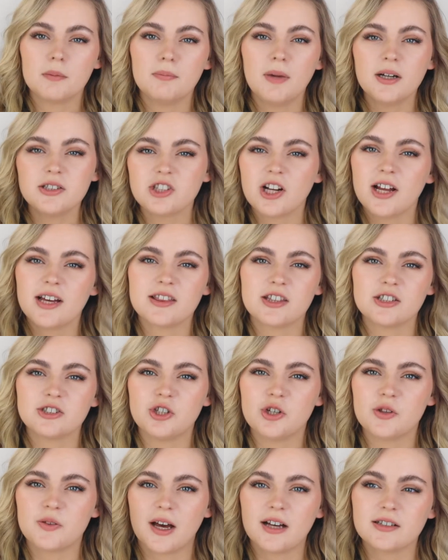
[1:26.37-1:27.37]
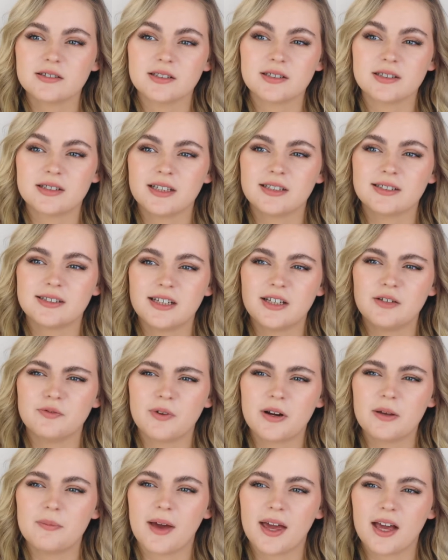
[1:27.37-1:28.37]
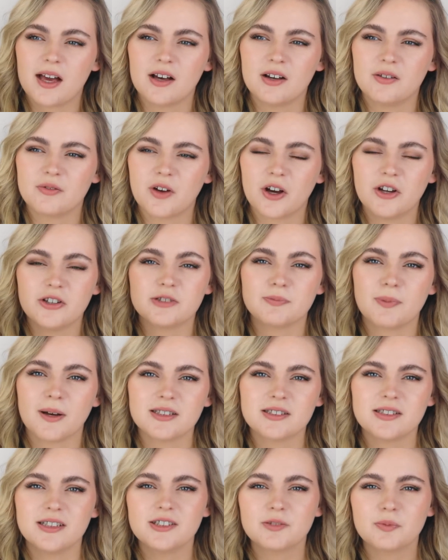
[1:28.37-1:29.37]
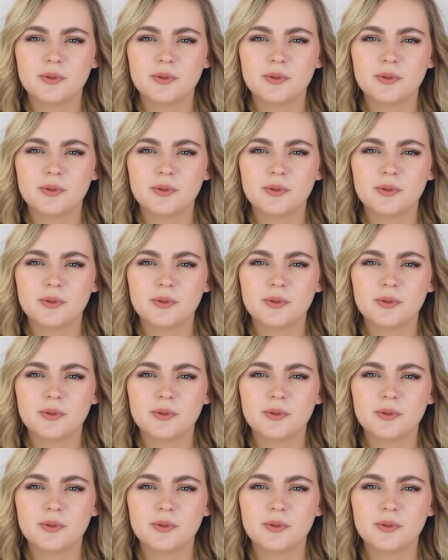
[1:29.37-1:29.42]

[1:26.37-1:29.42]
Much like the 2016 remake of Ghostbusters,